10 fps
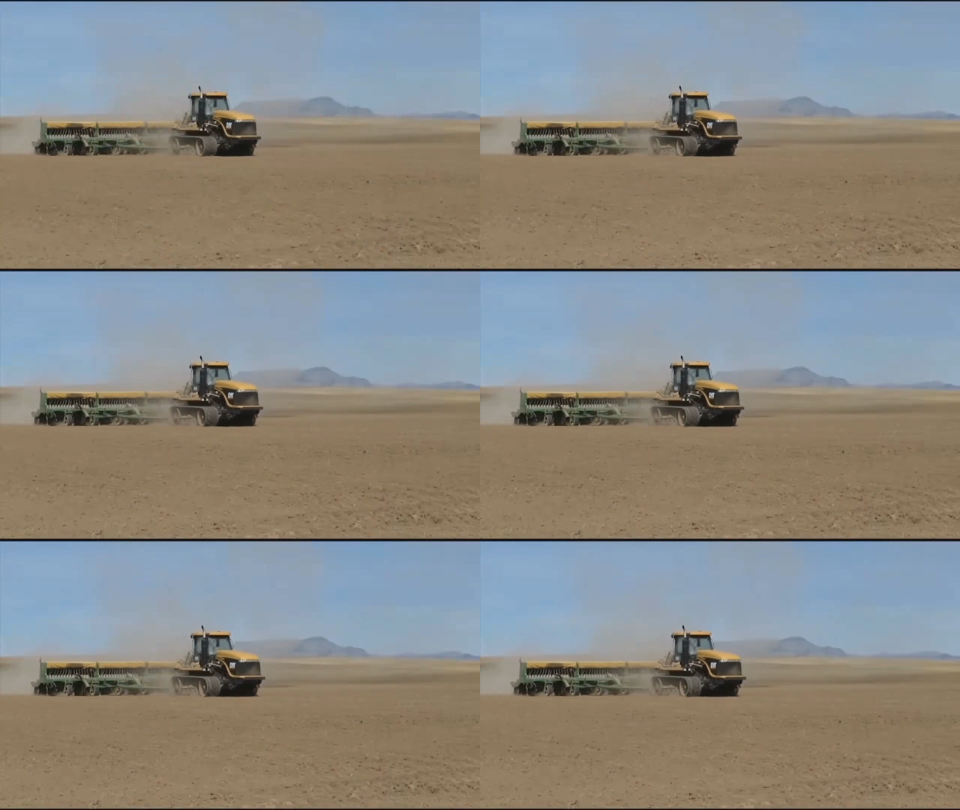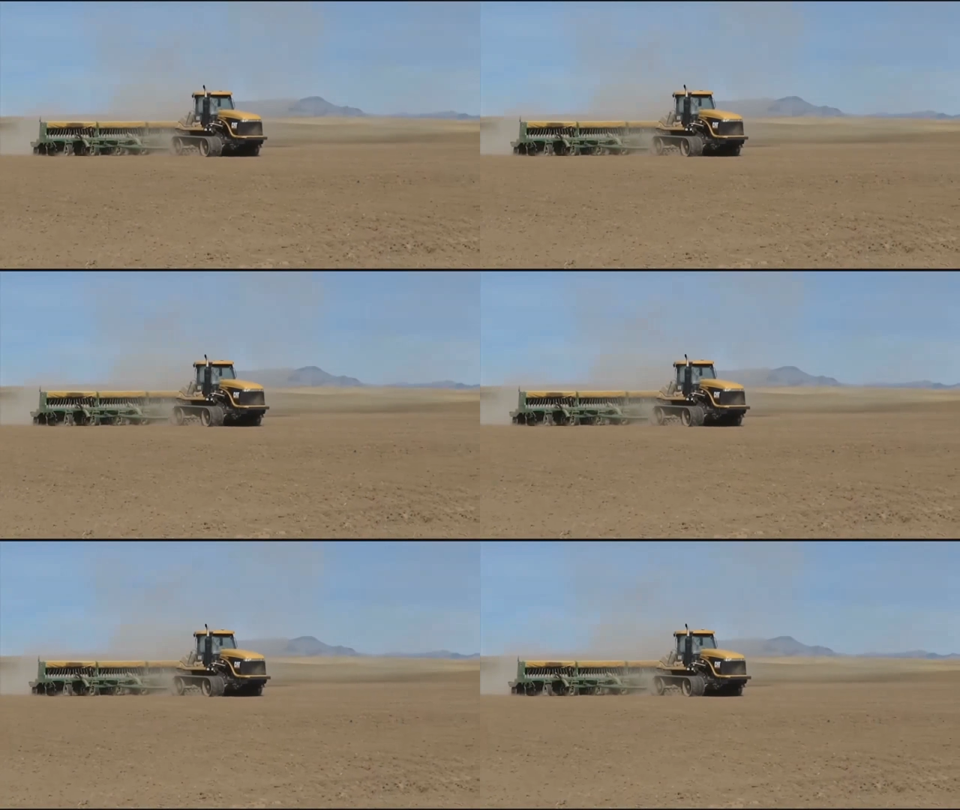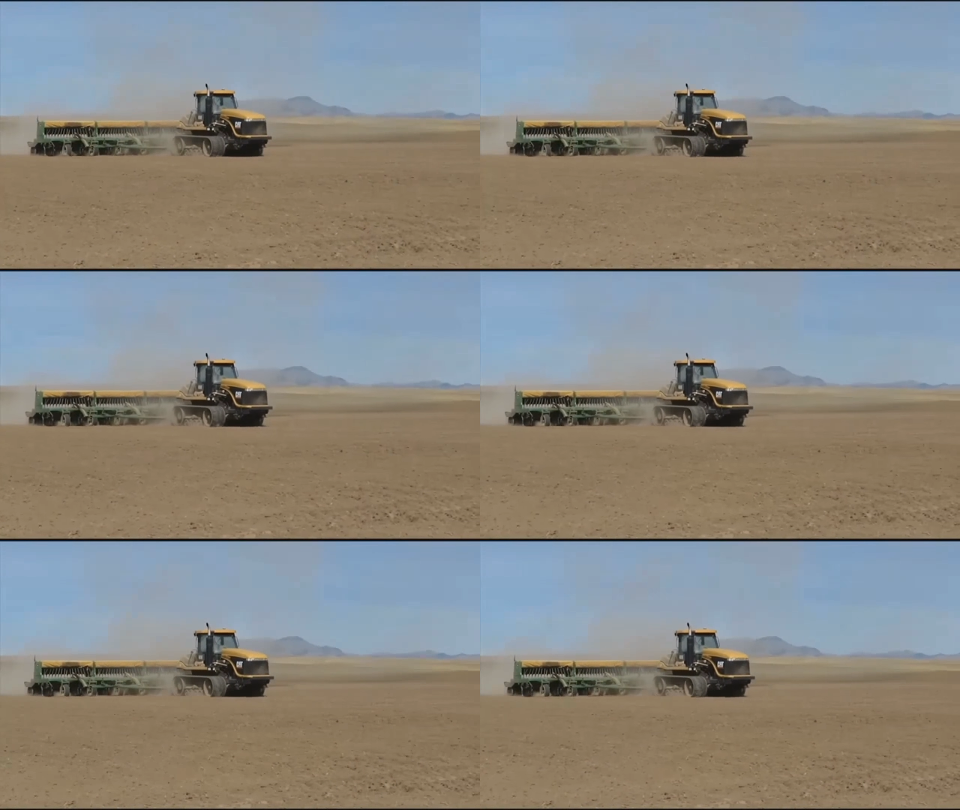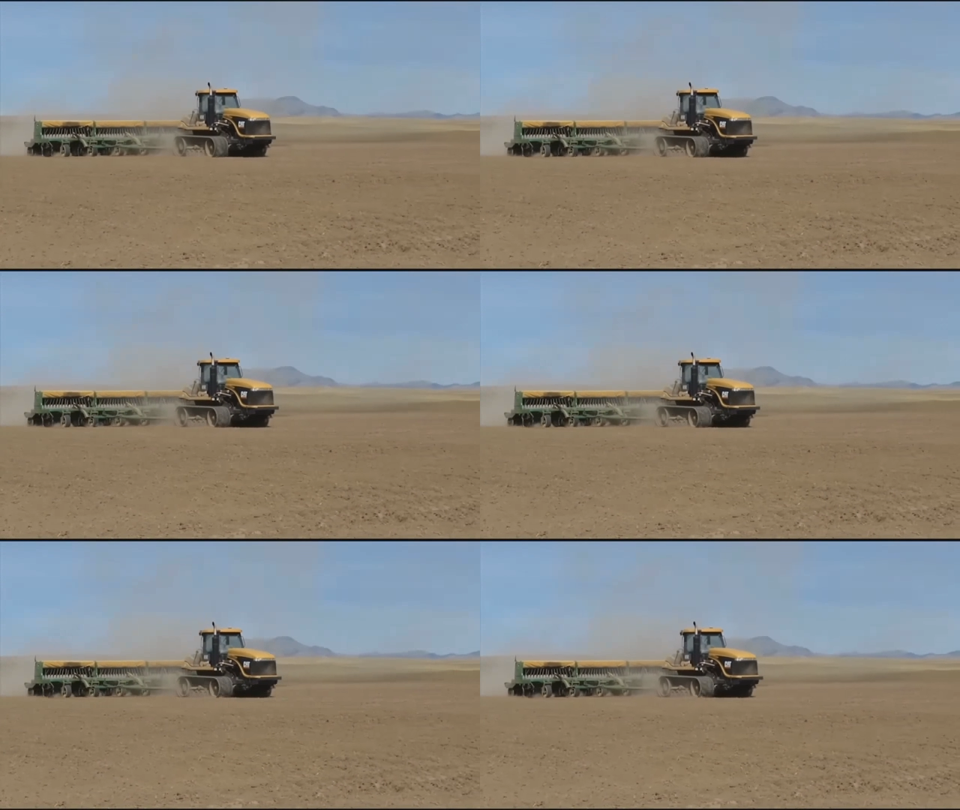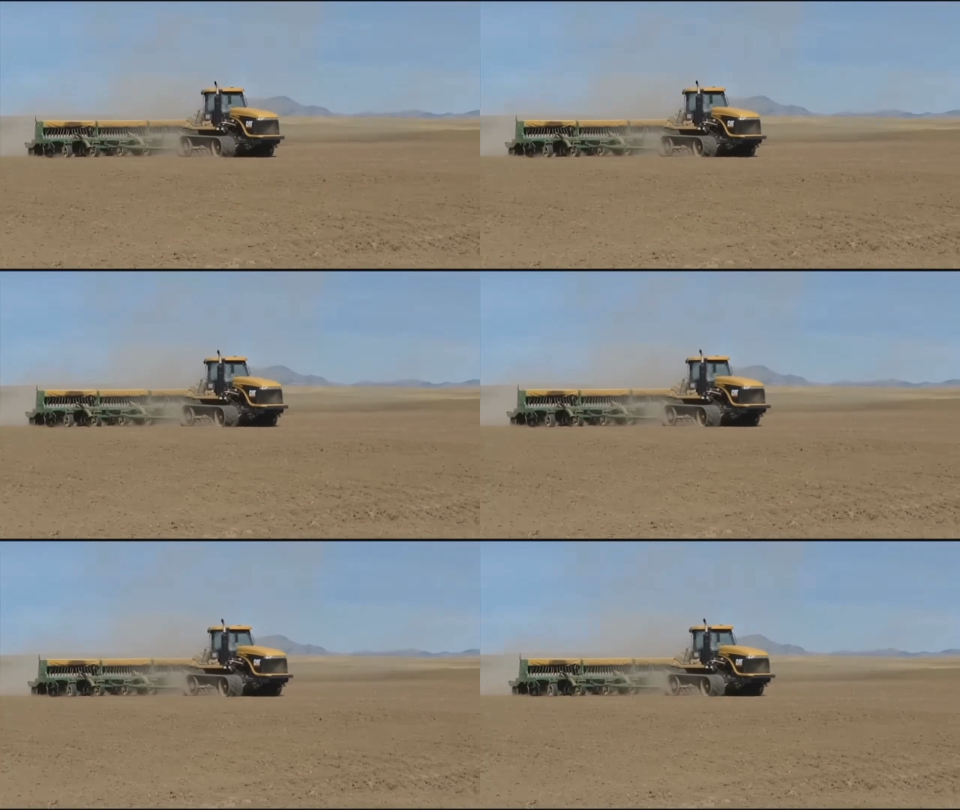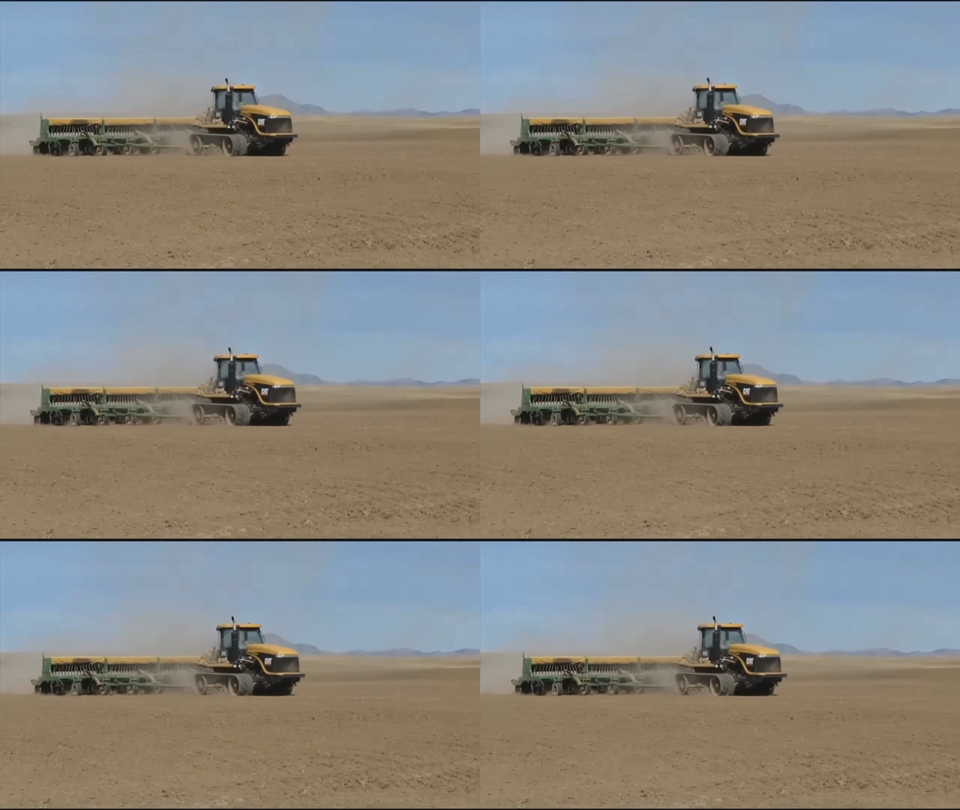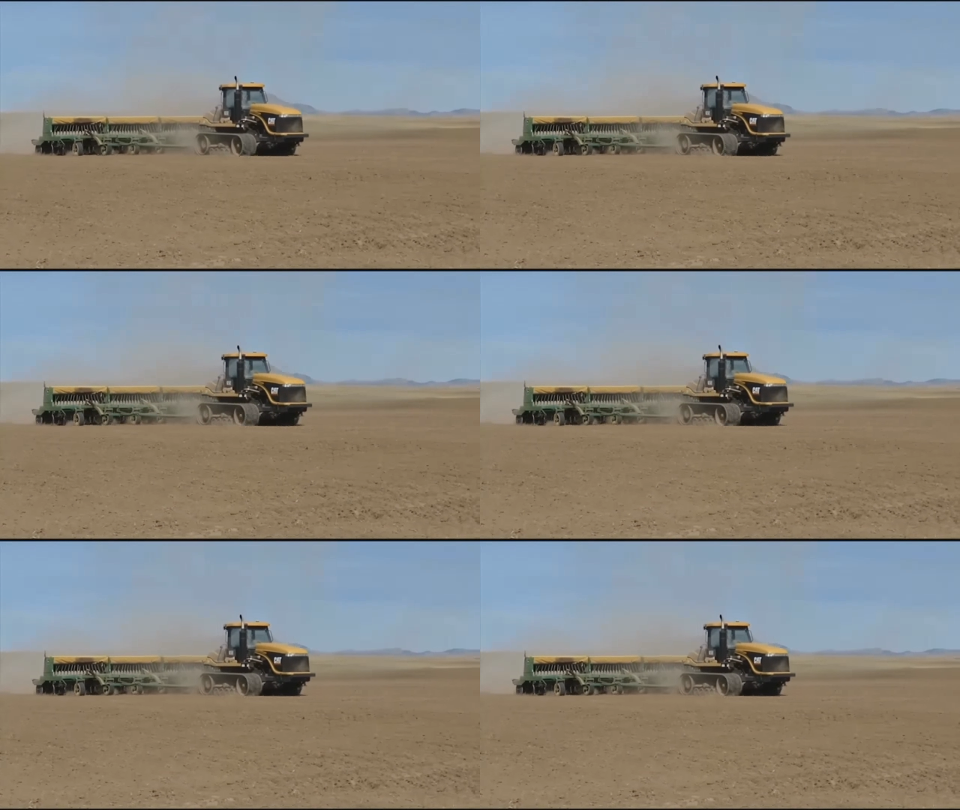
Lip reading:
[unreadable: no face in view]